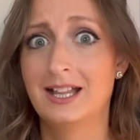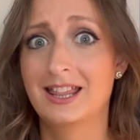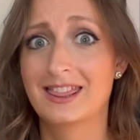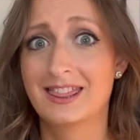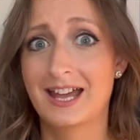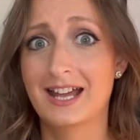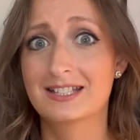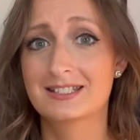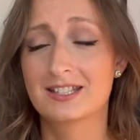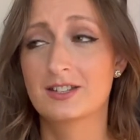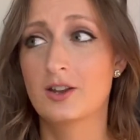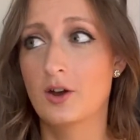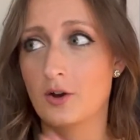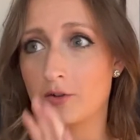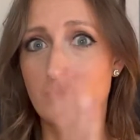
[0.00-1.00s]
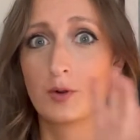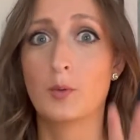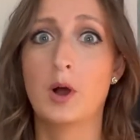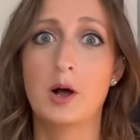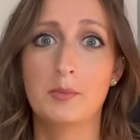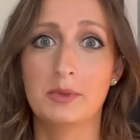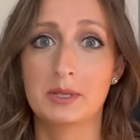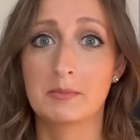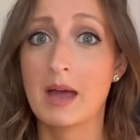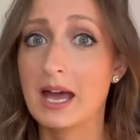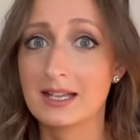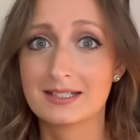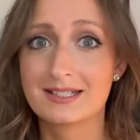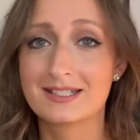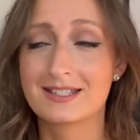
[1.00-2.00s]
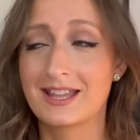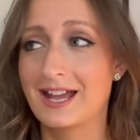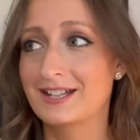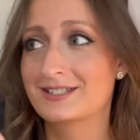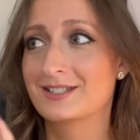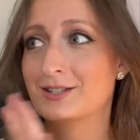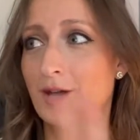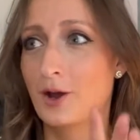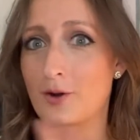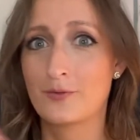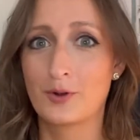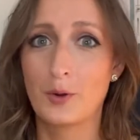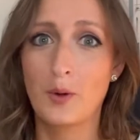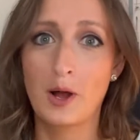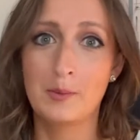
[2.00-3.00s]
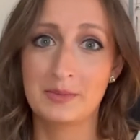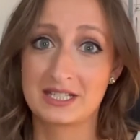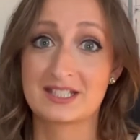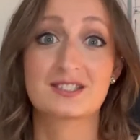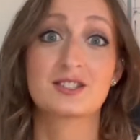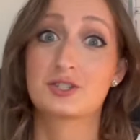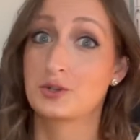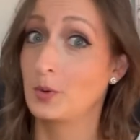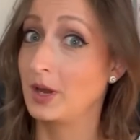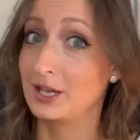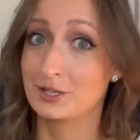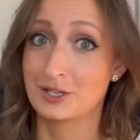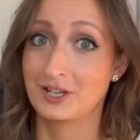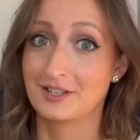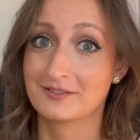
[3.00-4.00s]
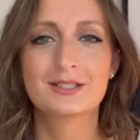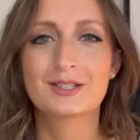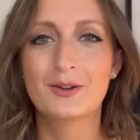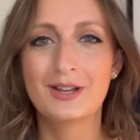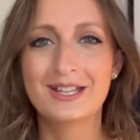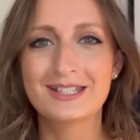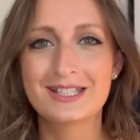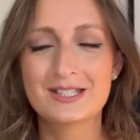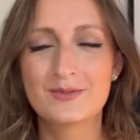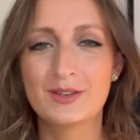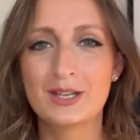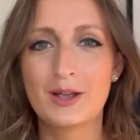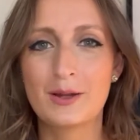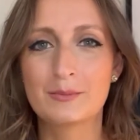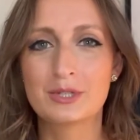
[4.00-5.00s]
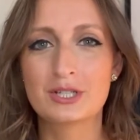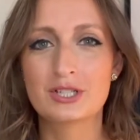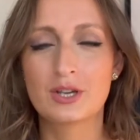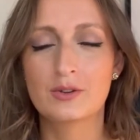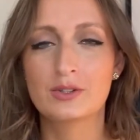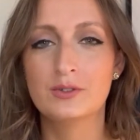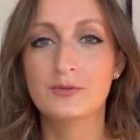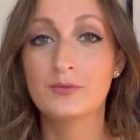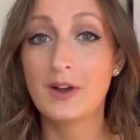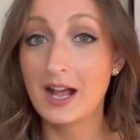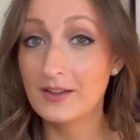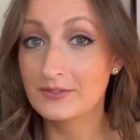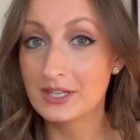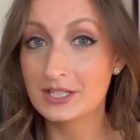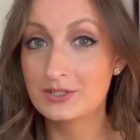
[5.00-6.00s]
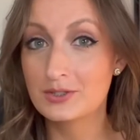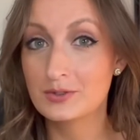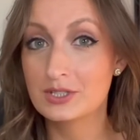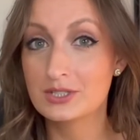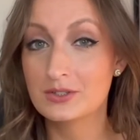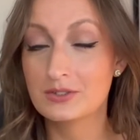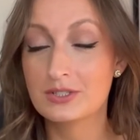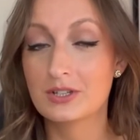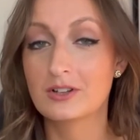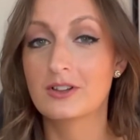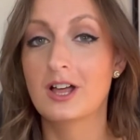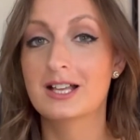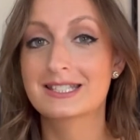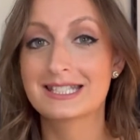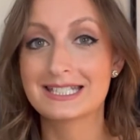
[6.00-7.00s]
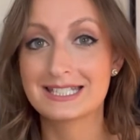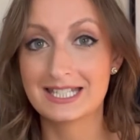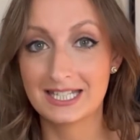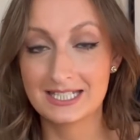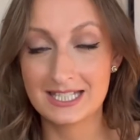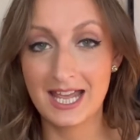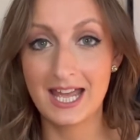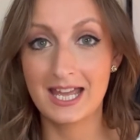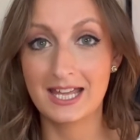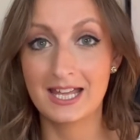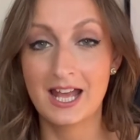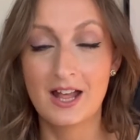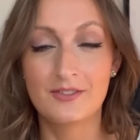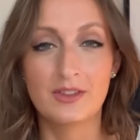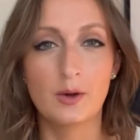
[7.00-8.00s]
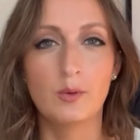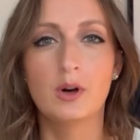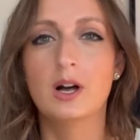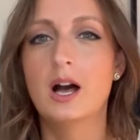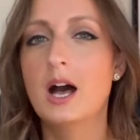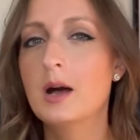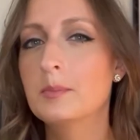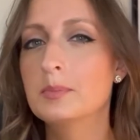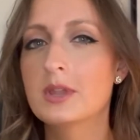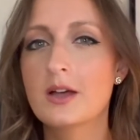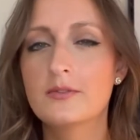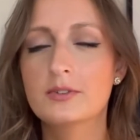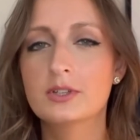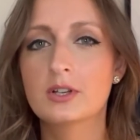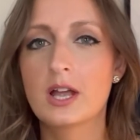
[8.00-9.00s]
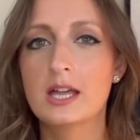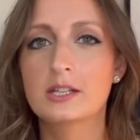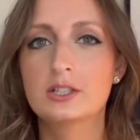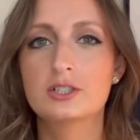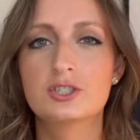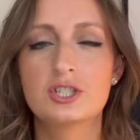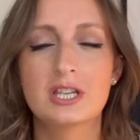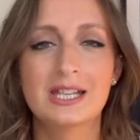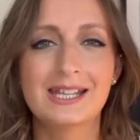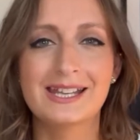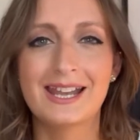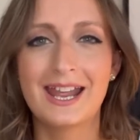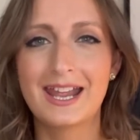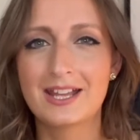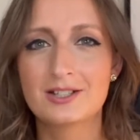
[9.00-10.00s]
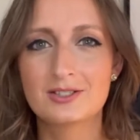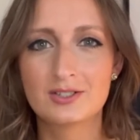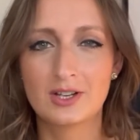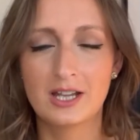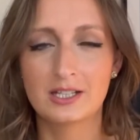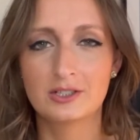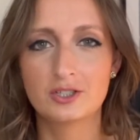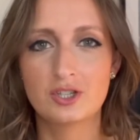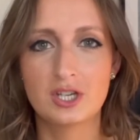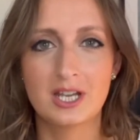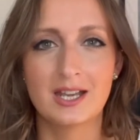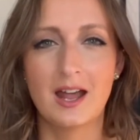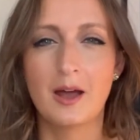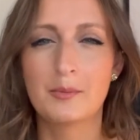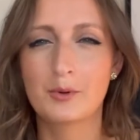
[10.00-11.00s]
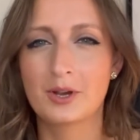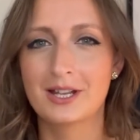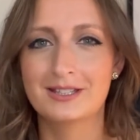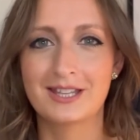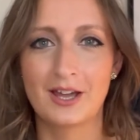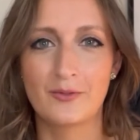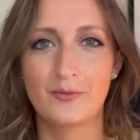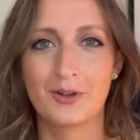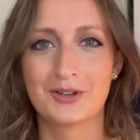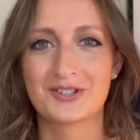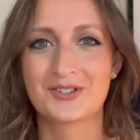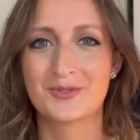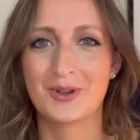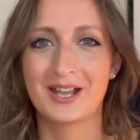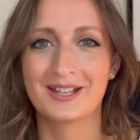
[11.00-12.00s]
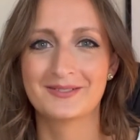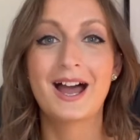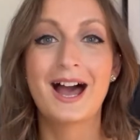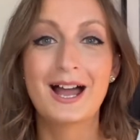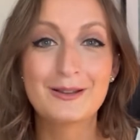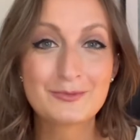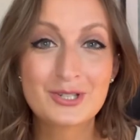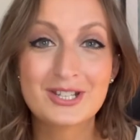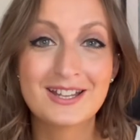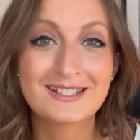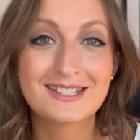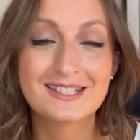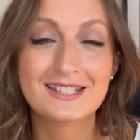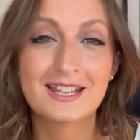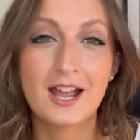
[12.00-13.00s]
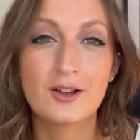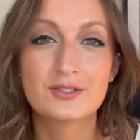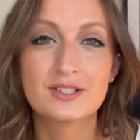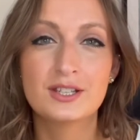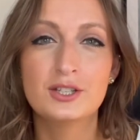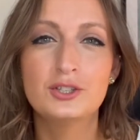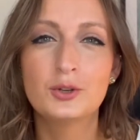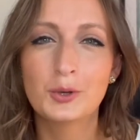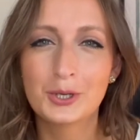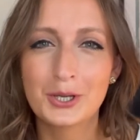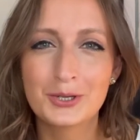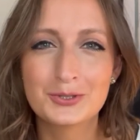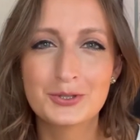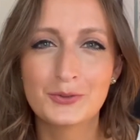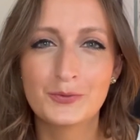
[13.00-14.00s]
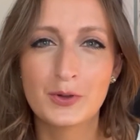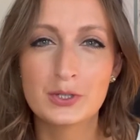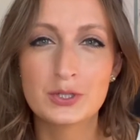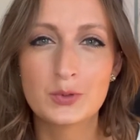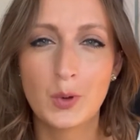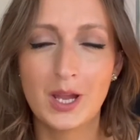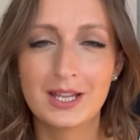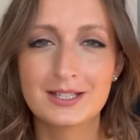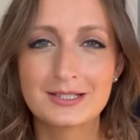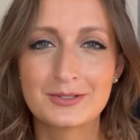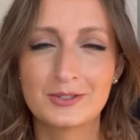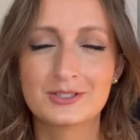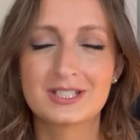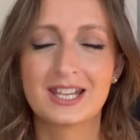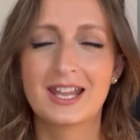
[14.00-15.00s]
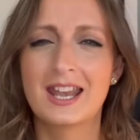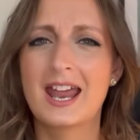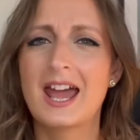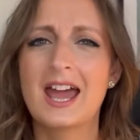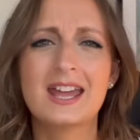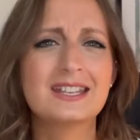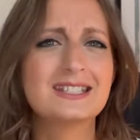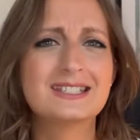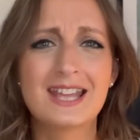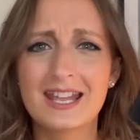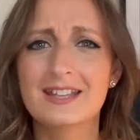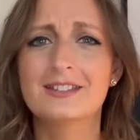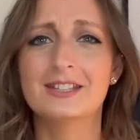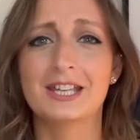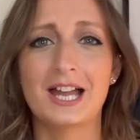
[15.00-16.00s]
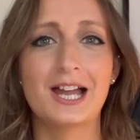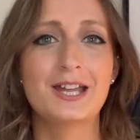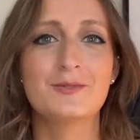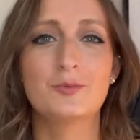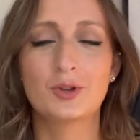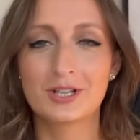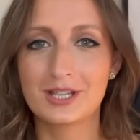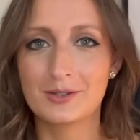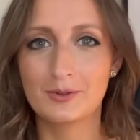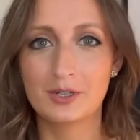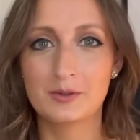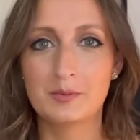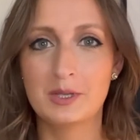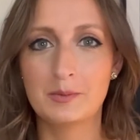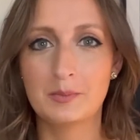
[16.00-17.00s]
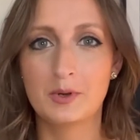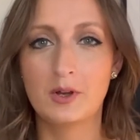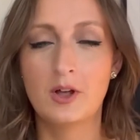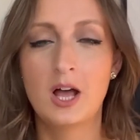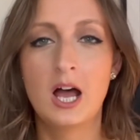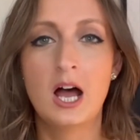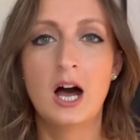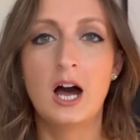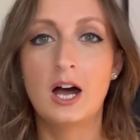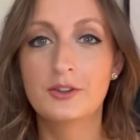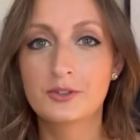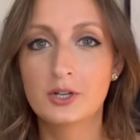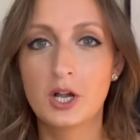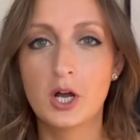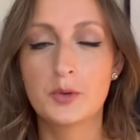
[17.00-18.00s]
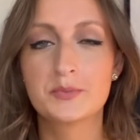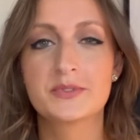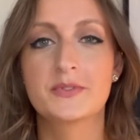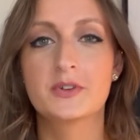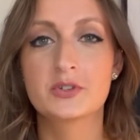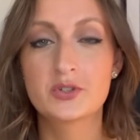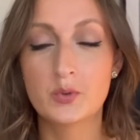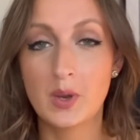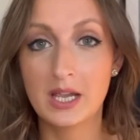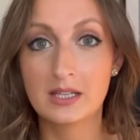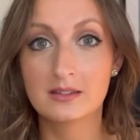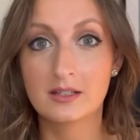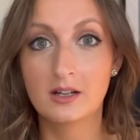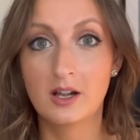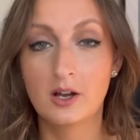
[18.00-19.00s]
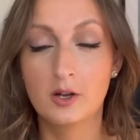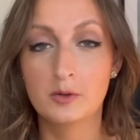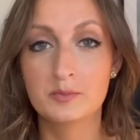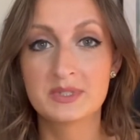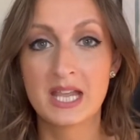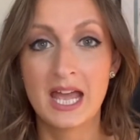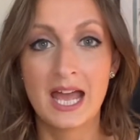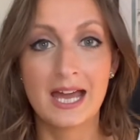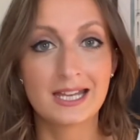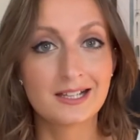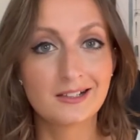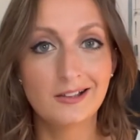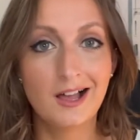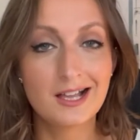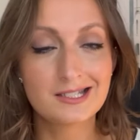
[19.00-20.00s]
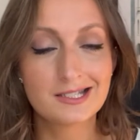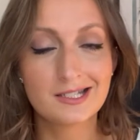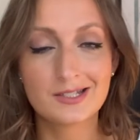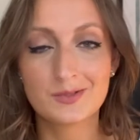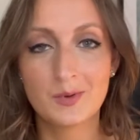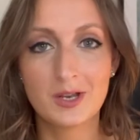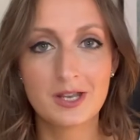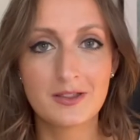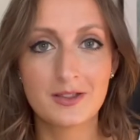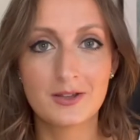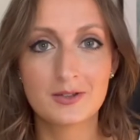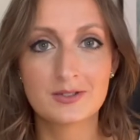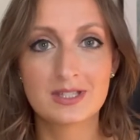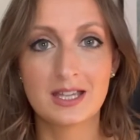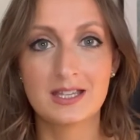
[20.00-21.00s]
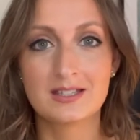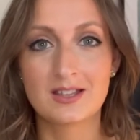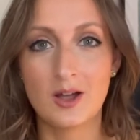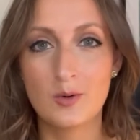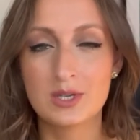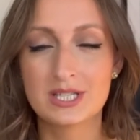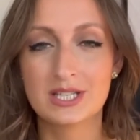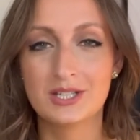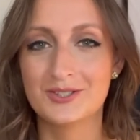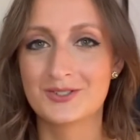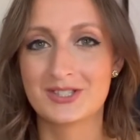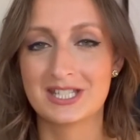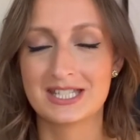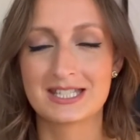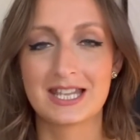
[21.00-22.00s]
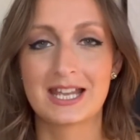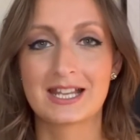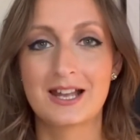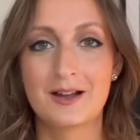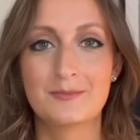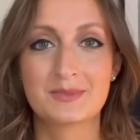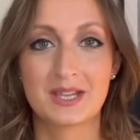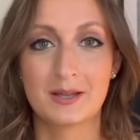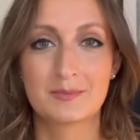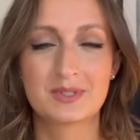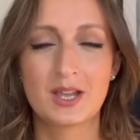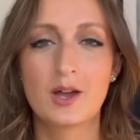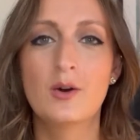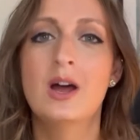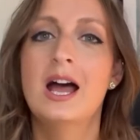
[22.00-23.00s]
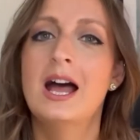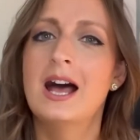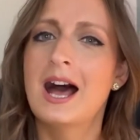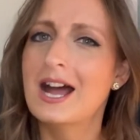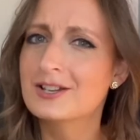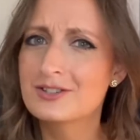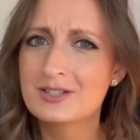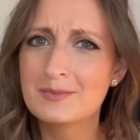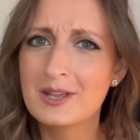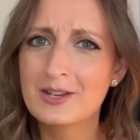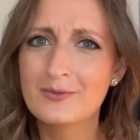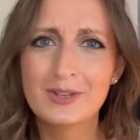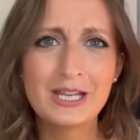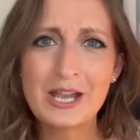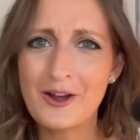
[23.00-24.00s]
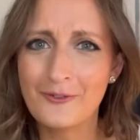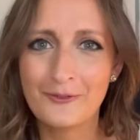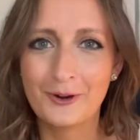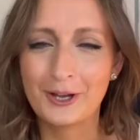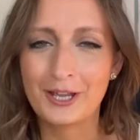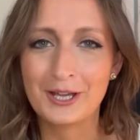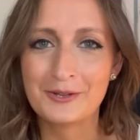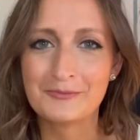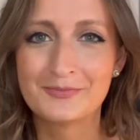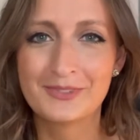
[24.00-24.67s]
That's an overwhelming mess. That's an overwhelming situation. So in this video, I'm gonna share with you 5 things you can do to your closet today that will up-level your energy, enhance your energy, and upgrade that Feng Shui. I'm Jeanette Sizikowski, your go-to Feng Shui consultant, and daily I am working with people on their homes, Feng Shuiing their homes, and a closet is one of those that is always a nuisance. It comes up. So I just made a video for you.